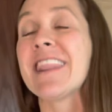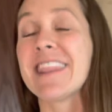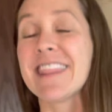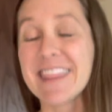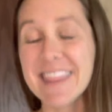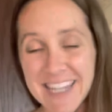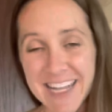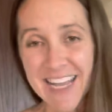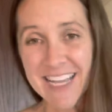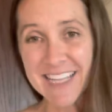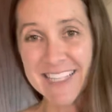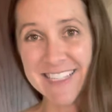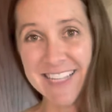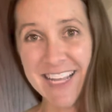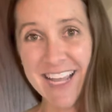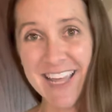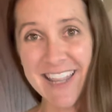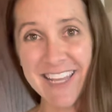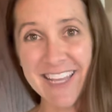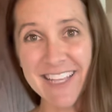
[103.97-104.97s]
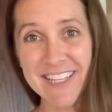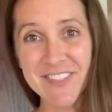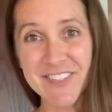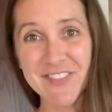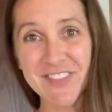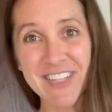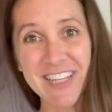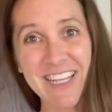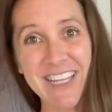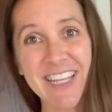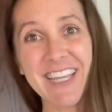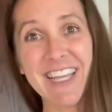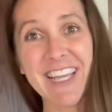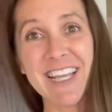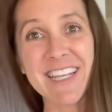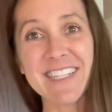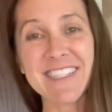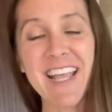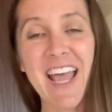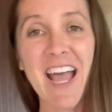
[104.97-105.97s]
The next thing I think is really key
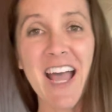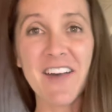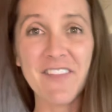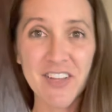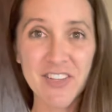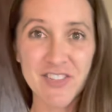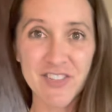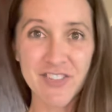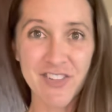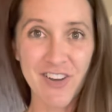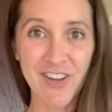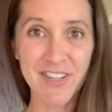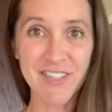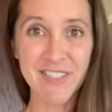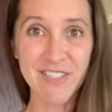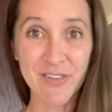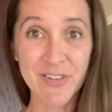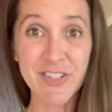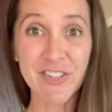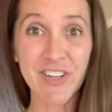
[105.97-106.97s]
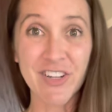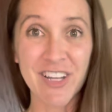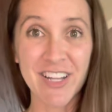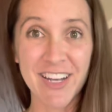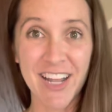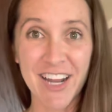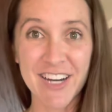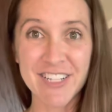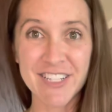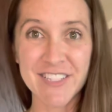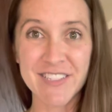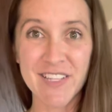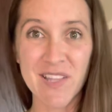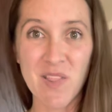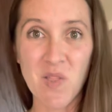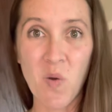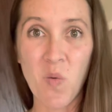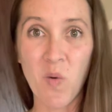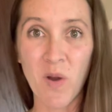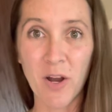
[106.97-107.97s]
is having strong social connections in
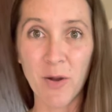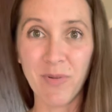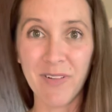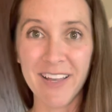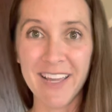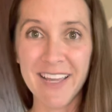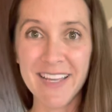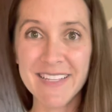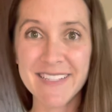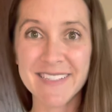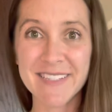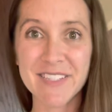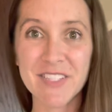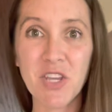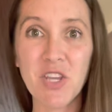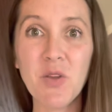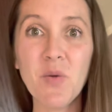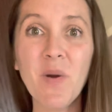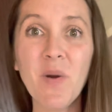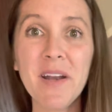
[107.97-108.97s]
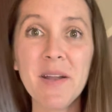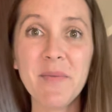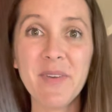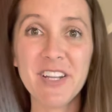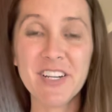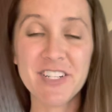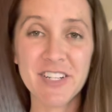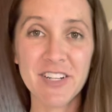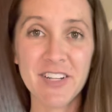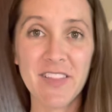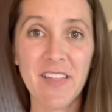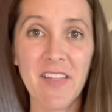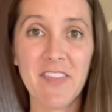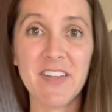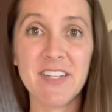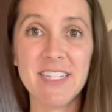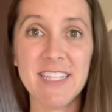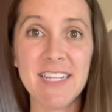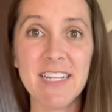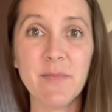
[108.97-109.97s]
the workplace. So you want to make sure that the
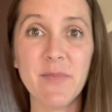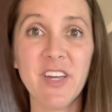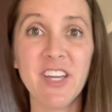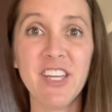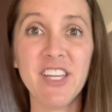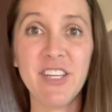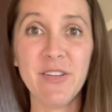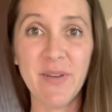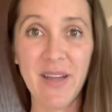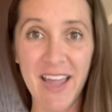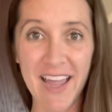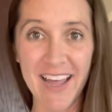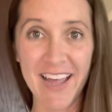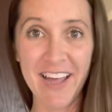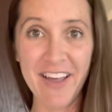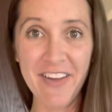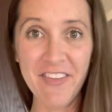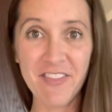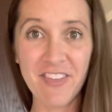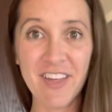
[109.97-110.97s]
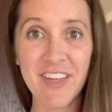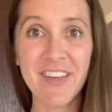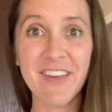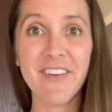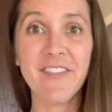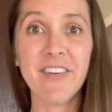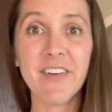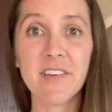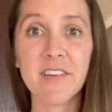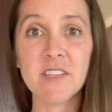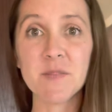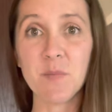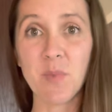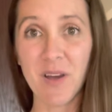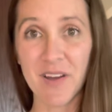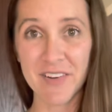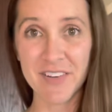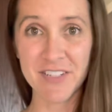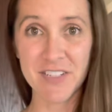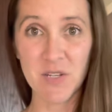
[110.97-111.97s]
team that you have feels
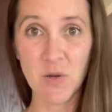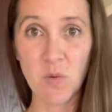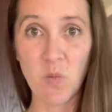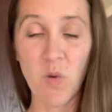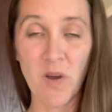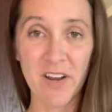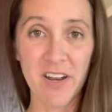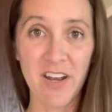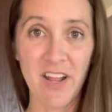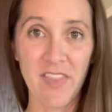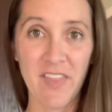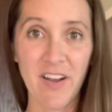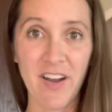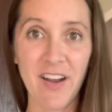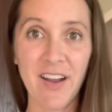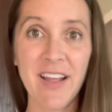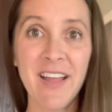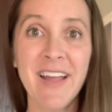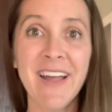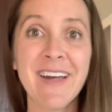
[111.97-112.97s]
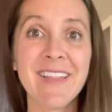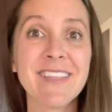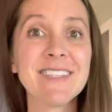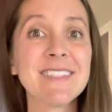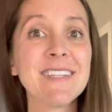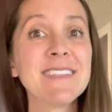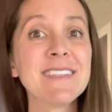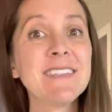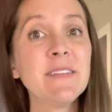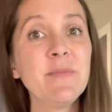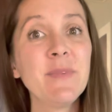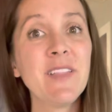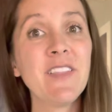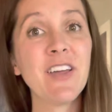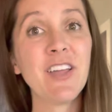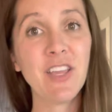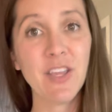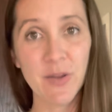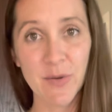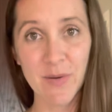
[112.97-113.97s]
bonded to one another. This doesn't mean
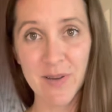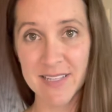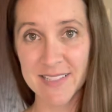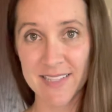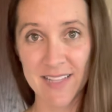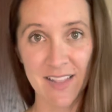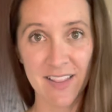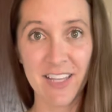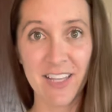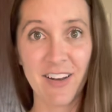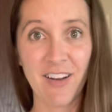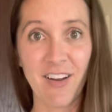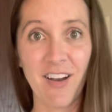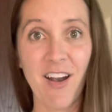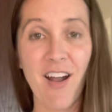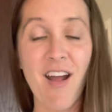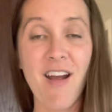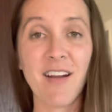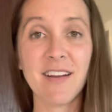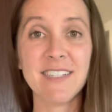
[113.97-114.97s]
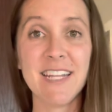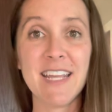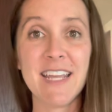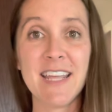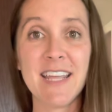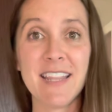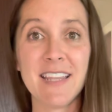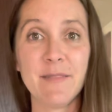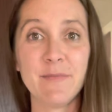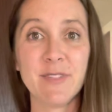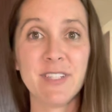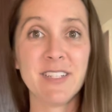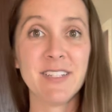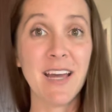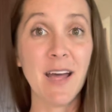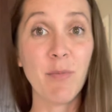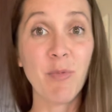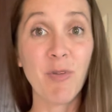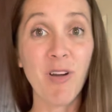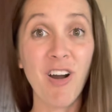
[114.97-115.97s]
that you as the leader are taking them to
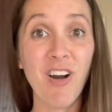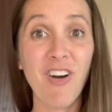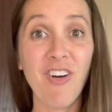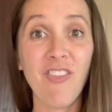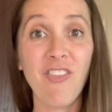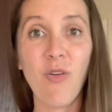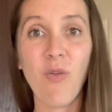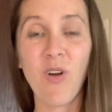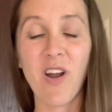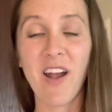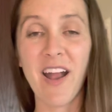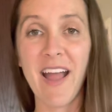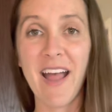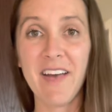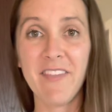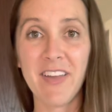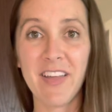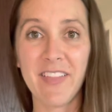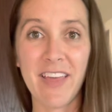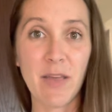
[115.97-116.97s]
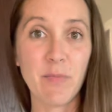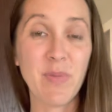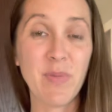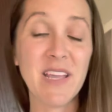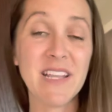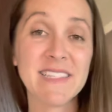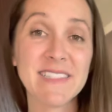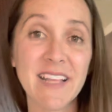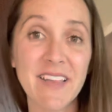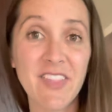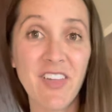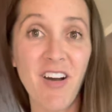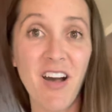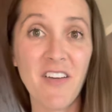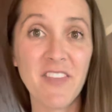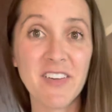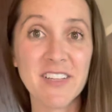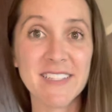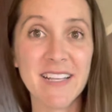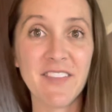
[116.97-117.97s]
Topgolf or having like pizza in the
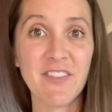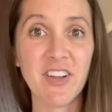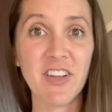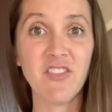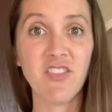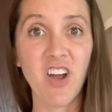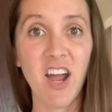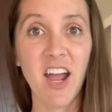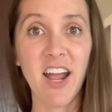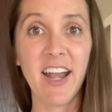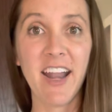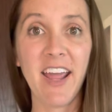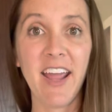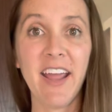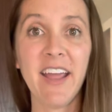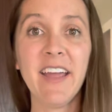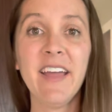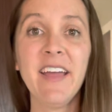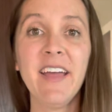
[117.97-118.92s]
office every Friday